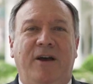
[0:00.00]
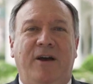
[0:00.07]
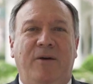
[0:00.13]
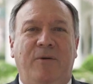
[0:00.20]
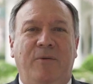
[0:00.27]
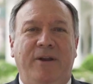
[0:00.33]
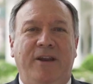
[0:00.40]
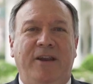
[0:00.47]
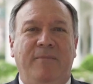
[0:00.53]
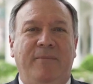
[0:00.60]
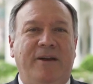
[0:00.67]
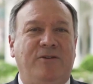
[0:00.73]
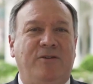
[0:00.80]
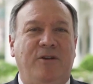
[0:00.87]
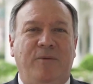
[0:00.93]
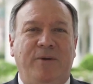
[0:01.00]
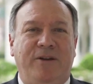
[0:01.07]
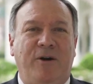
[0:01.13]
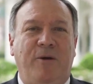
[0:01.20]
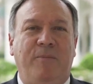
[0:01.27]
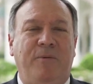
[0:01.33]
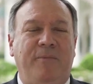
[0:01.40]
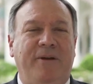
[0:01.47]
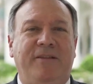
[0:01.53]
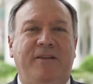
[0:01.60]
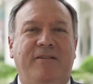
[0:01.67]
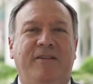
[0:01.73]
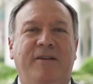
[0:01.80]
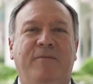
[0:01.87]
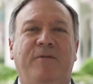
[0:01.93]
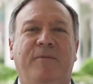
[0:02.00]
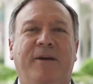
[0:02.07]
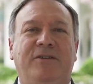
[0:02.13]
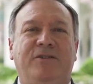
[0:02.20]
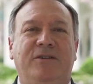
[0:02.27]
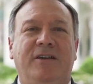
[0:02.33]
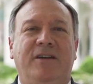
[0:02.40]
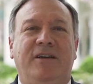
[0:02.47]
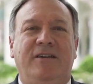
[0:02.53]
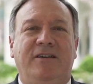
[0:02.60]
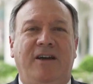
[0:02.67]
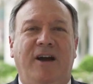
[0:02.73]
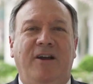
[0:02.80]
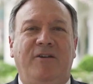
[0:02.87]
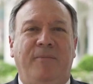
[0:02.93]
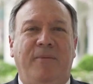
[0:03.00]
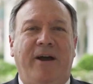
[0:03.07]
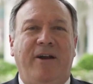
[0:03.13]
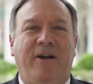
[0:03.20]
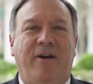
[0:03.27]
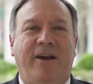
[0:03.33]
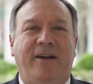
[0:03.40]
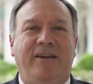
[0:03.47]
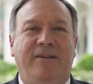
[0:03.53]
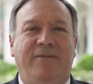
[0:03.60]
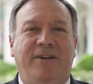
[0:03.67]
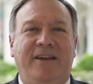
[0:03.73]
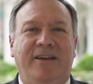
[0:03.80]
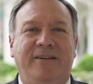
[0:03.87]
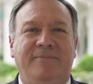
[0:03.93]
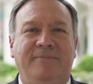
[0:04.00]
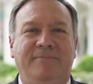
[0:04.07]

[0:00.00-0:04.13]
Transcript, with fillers: Uh, we need to make sure that we don't permit this information to undermine our activity.